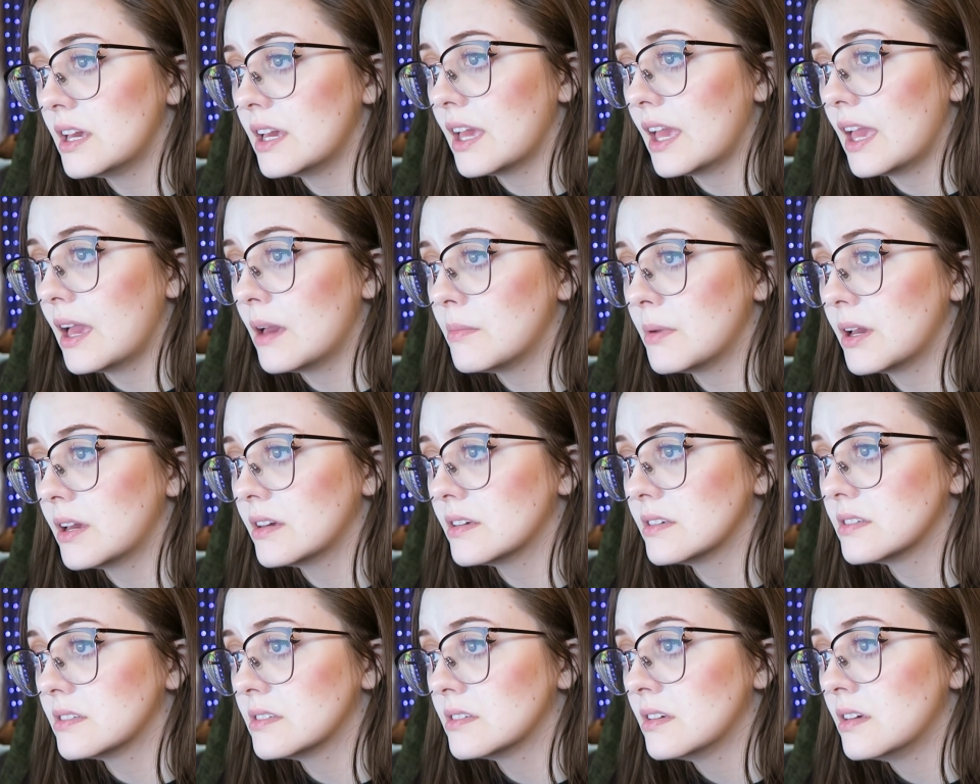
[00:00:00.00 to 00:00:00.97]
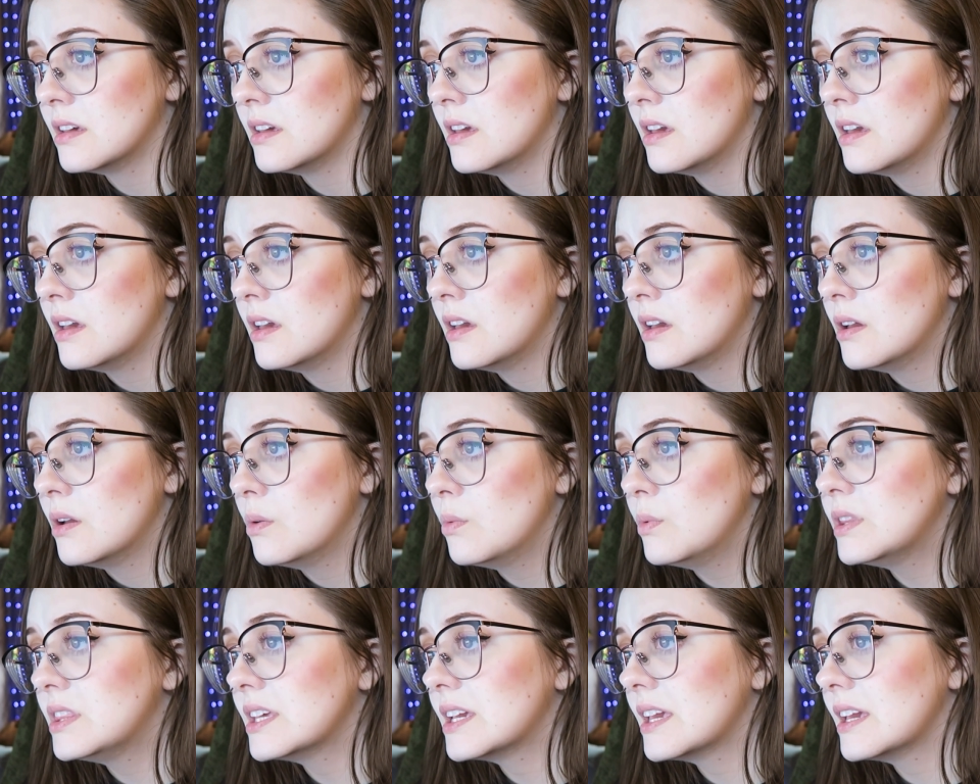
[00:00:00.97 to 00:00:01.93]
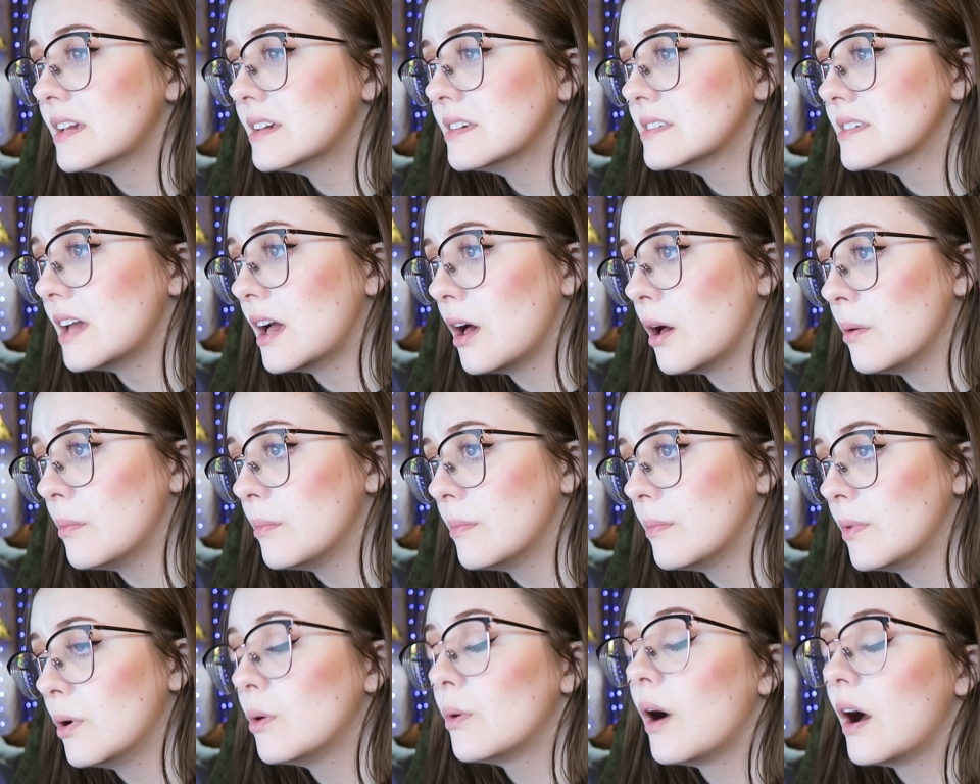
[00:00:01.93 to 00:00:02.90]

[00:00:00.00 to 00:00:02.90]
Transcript: and Camicus. With the king's help,